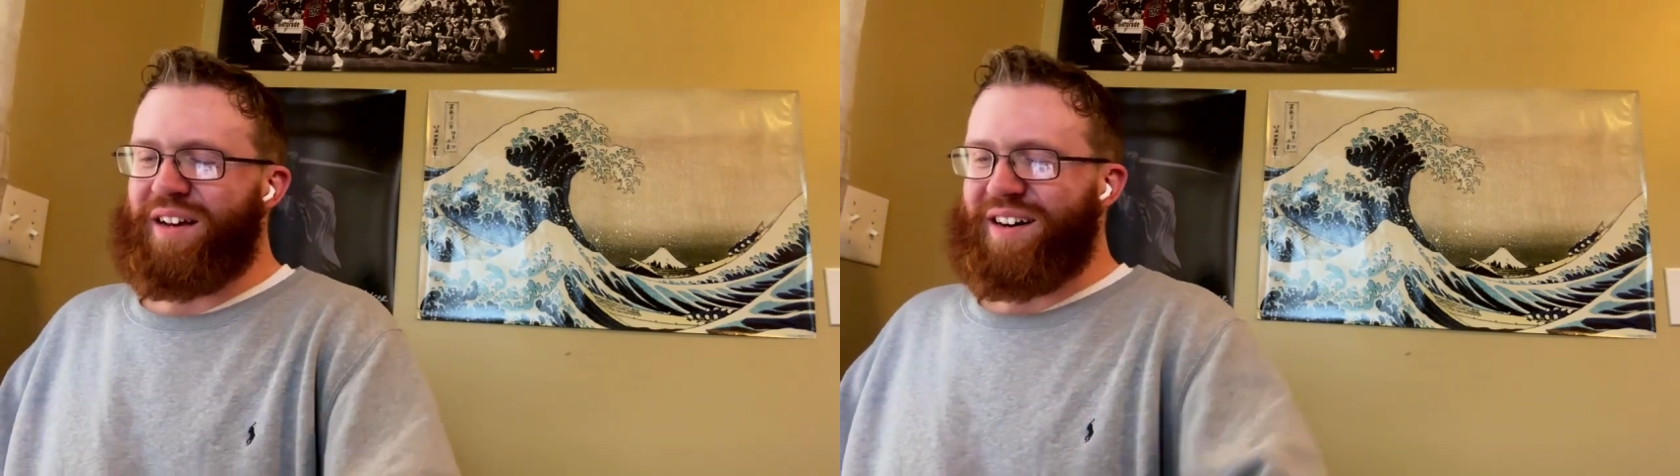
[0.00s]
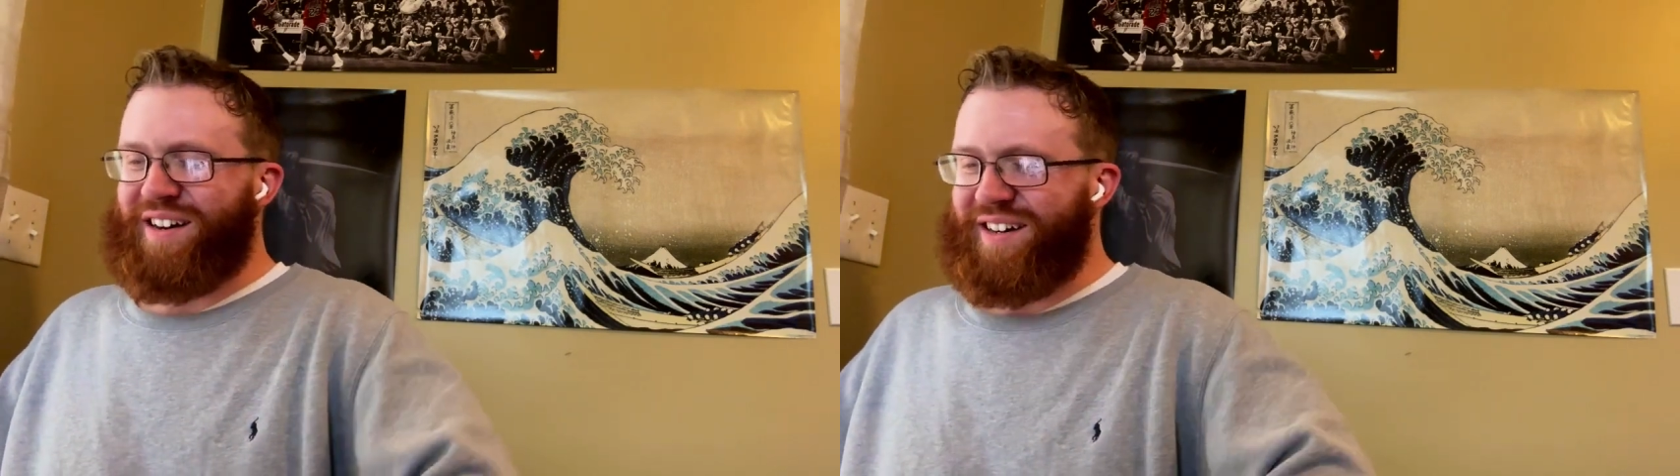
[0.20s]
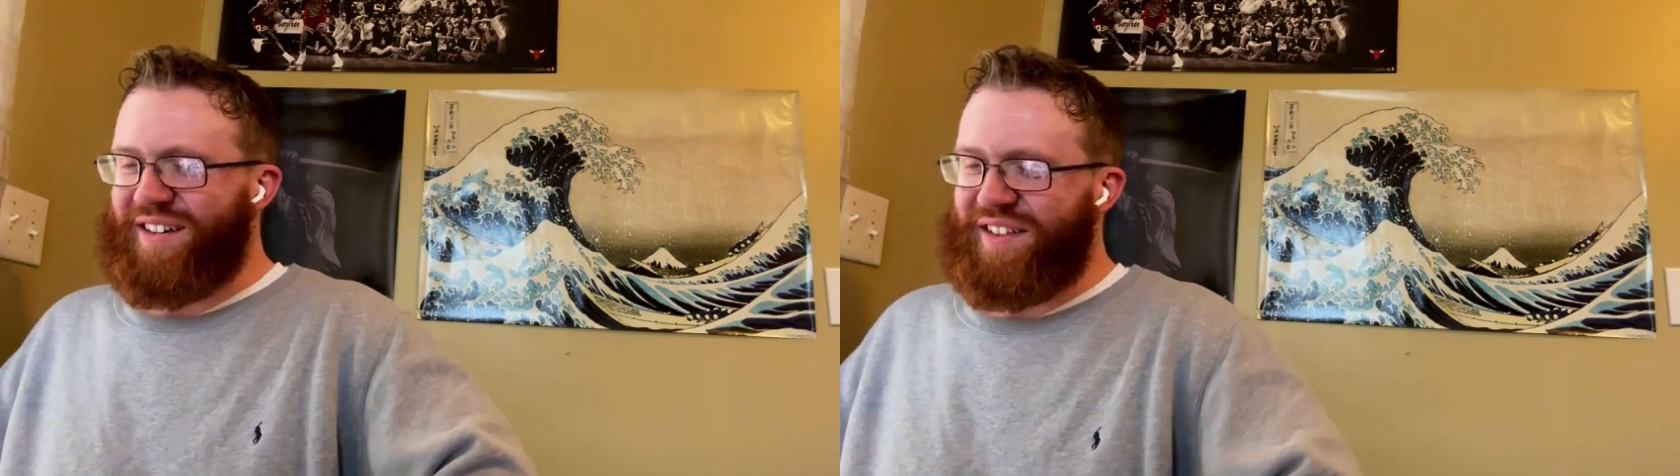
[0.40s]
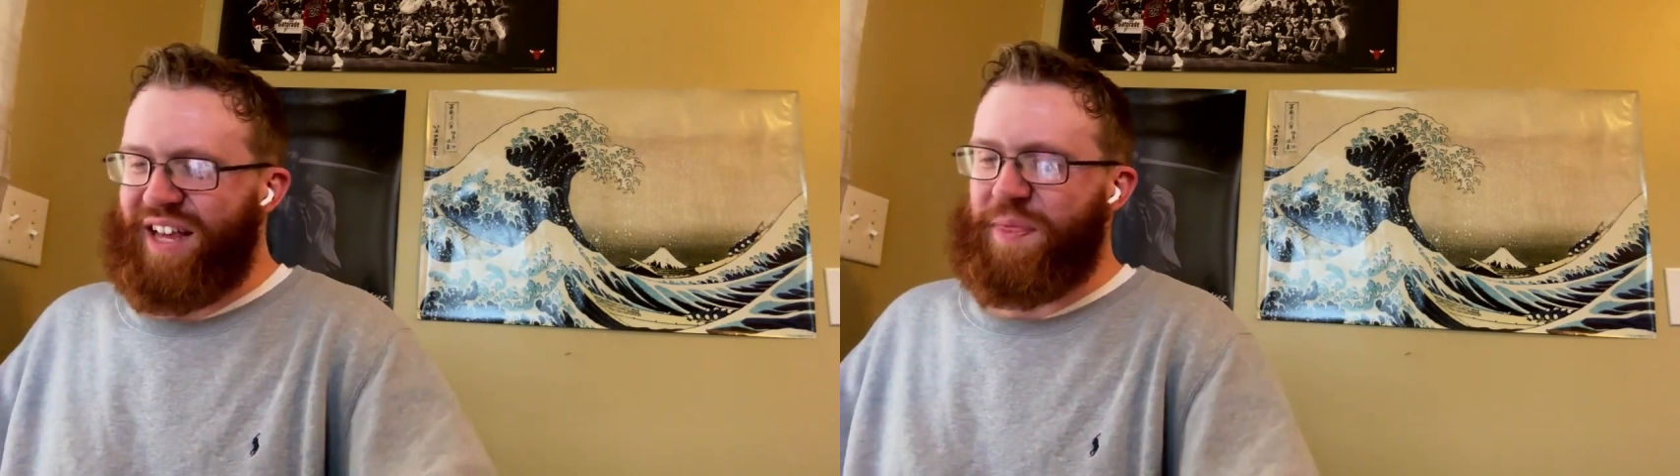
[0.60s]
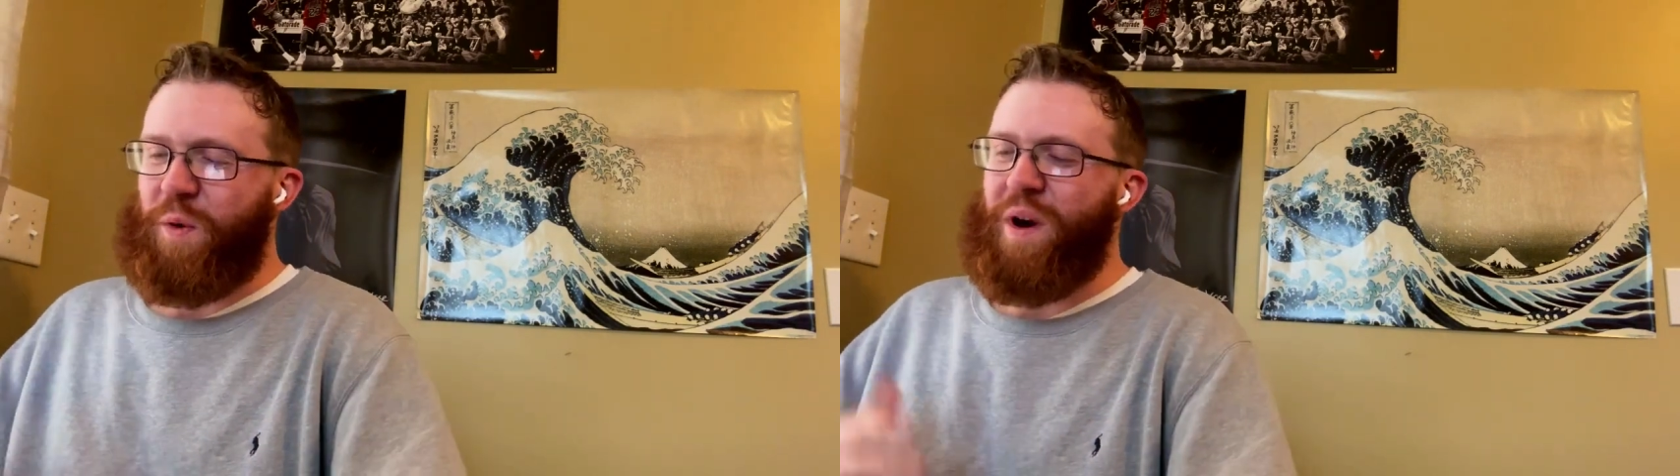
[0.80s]

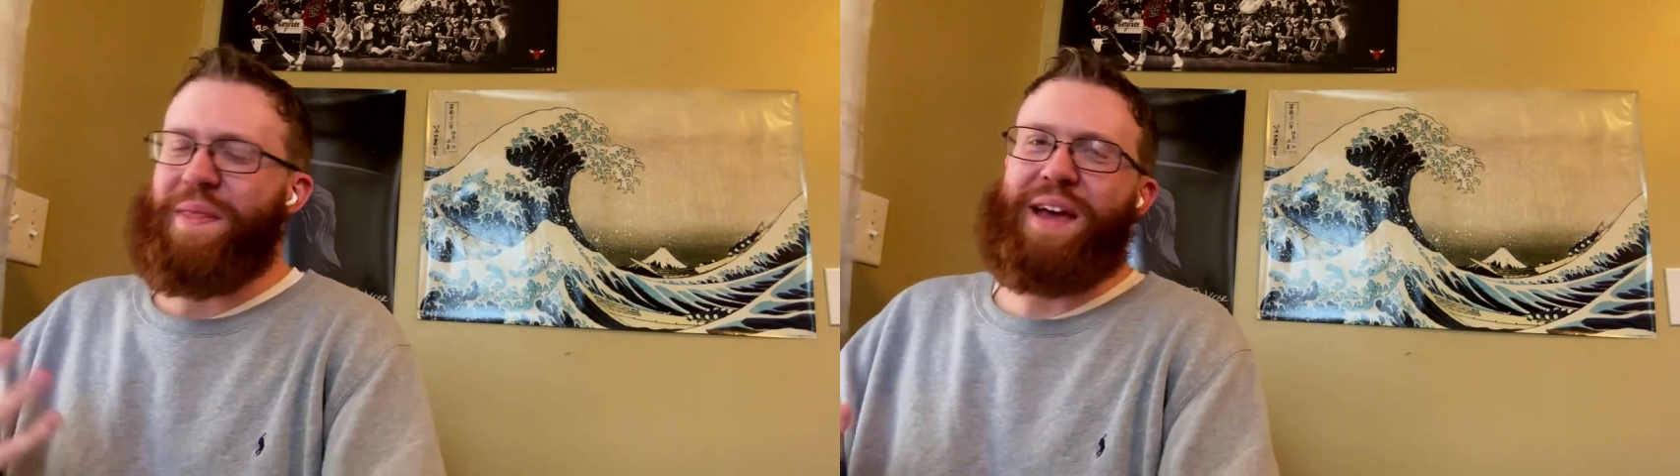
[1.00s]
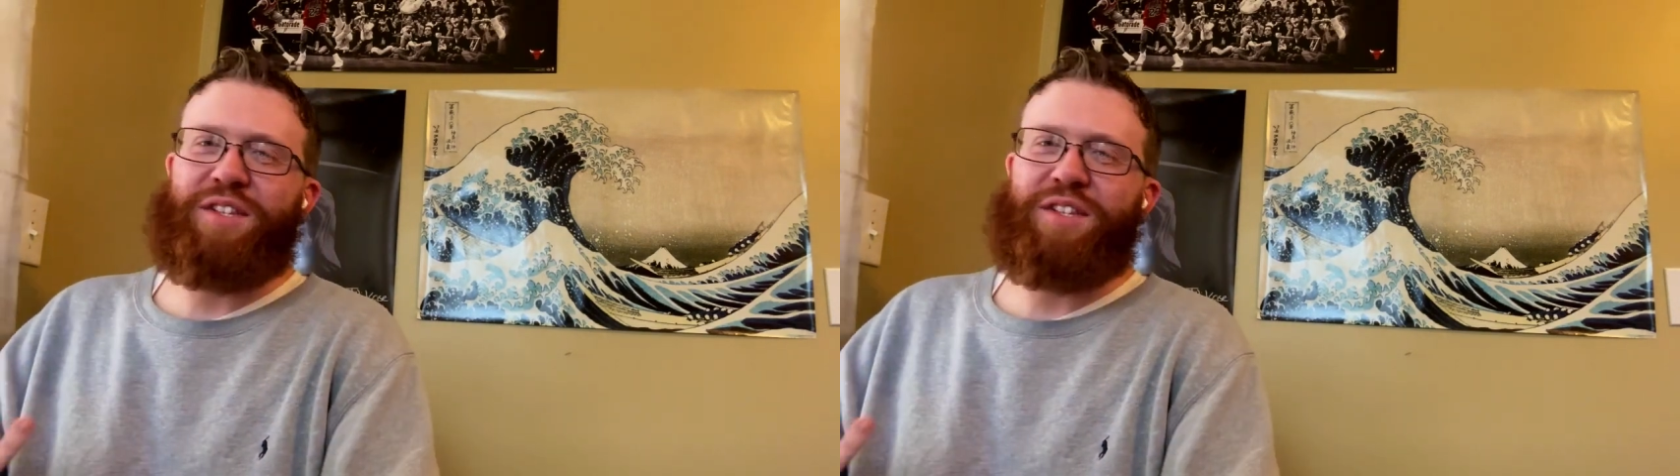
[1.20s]
like the way they